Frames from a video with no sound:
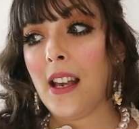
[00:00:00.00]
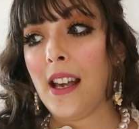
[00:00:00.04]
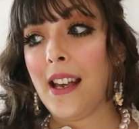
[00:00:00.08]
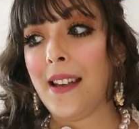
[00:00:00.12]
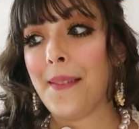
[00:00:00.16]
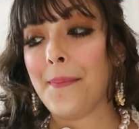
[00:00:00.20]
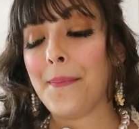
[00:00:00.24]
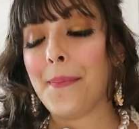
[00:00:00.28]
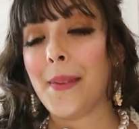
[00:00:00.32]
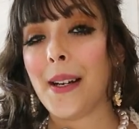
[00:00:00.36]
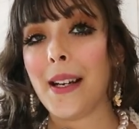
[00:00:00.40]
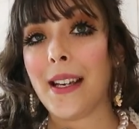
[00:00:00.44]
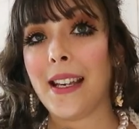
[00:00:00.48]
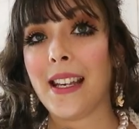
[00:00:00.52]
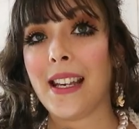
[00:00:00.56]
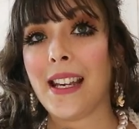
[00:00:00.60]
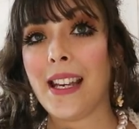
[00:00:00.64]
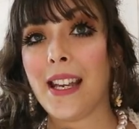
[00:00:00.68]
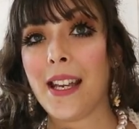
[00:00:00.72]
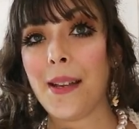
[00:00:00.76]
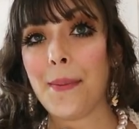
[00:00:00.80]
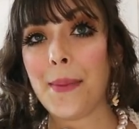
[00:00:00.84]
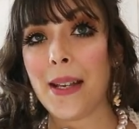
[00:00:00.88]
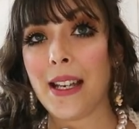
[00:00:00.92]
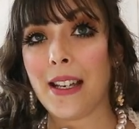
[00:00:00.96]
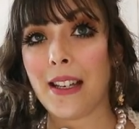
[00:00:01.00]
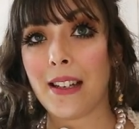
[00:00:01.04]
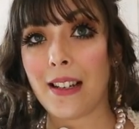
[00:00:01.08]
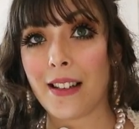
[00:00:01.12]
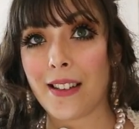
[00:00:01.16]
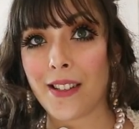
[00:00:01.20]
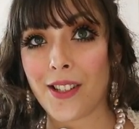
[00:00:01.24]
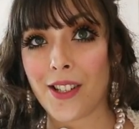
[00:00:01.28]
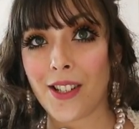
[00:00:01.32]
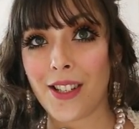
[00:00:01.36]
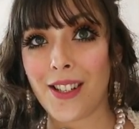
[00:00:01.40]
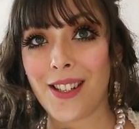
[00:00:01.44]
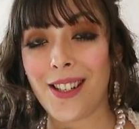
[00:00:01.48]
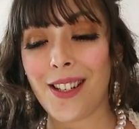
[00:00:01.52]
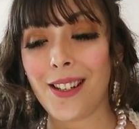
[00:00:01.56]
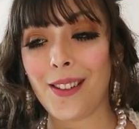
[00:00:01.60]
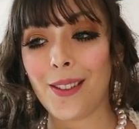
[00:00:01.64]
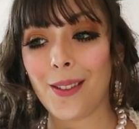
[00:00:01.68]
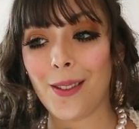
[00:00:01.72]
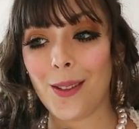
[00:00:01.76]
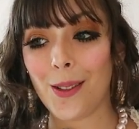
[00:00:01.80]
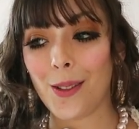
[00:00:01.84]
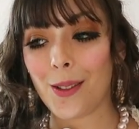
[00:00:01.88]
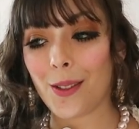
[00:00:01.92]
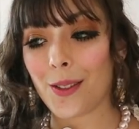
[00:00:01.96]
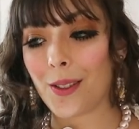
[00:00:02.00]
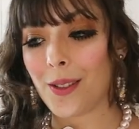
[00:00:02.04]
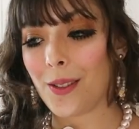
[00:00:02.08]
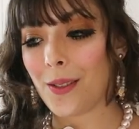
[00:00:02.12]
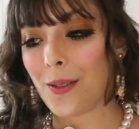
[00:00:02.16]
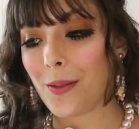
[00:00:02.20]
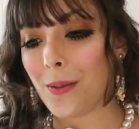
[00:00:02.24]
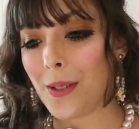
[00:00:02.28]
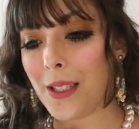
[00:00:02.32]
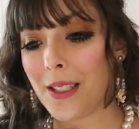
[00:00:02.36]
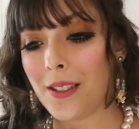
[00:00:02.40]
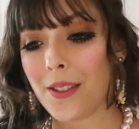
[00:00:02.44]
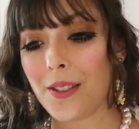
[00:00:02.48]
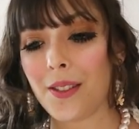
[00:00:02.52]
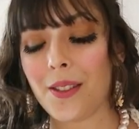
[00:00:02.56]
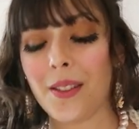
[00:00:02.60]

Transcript: in my Hime Kaji looks as well.